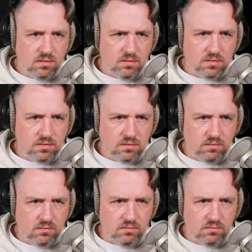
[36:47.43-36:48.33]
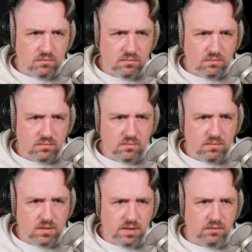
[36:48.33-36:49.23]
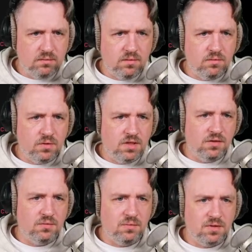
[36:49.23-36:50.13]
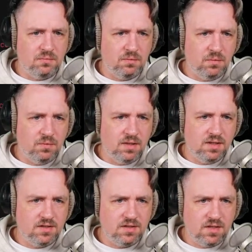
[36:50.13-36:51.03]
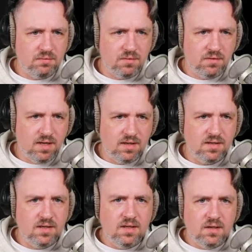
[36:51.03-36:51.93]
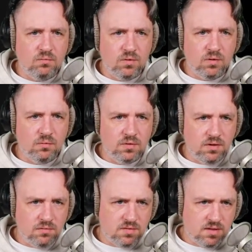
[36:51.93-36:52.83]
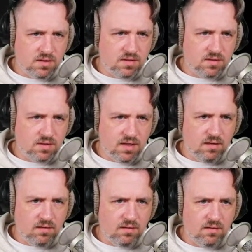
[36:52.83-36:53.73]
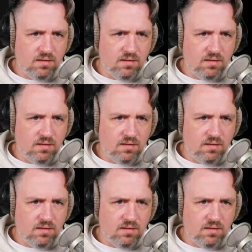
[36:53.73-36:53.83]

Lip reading: So I don't know which one we want. Let's just get rid of that. We'll only use this style.